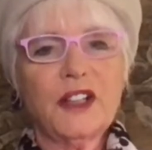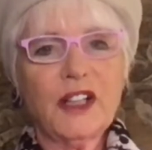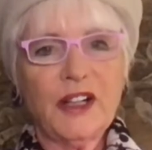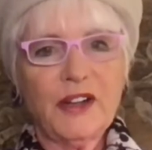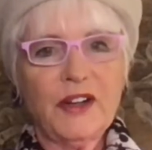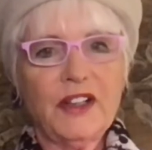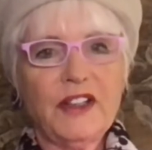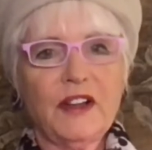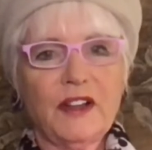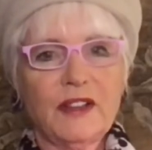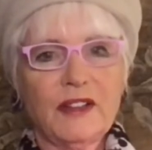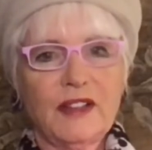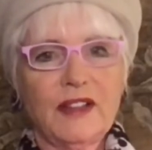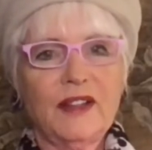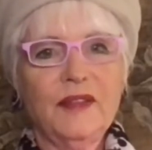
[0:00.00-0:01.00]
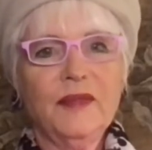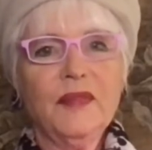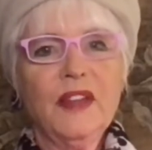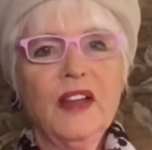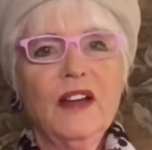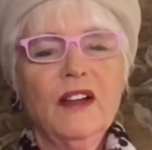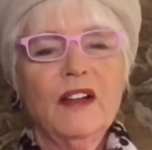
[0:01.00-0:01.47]
Larry Dossey,
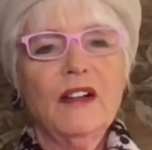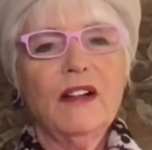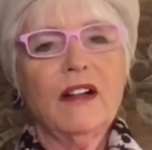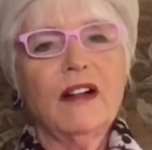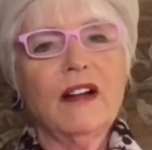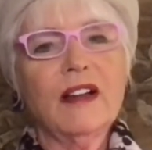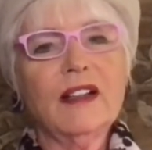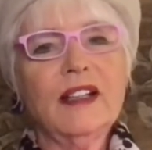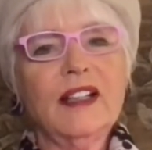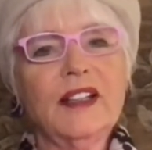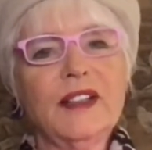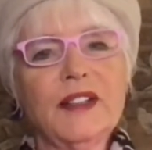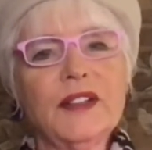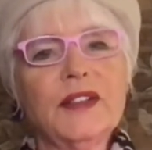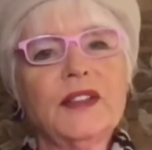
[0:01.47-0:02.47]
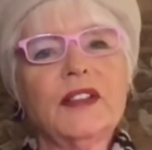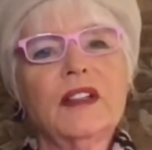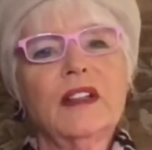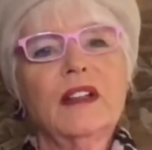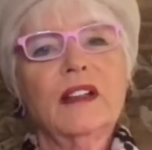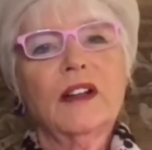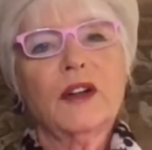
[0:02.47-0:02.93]
on his
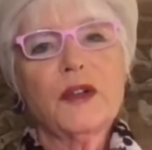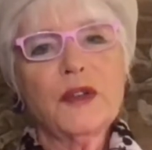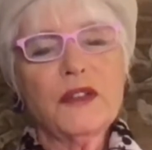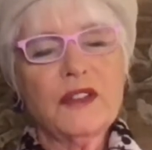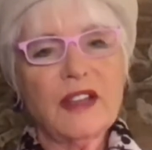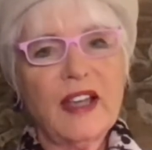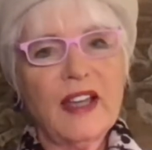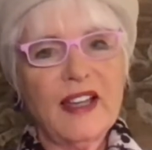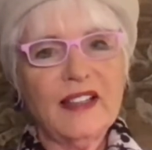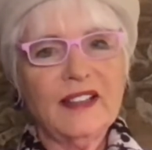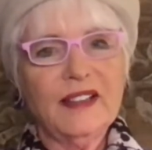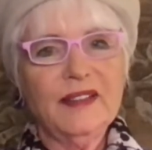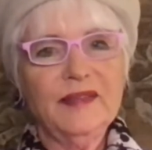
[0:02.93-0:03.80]
crusade.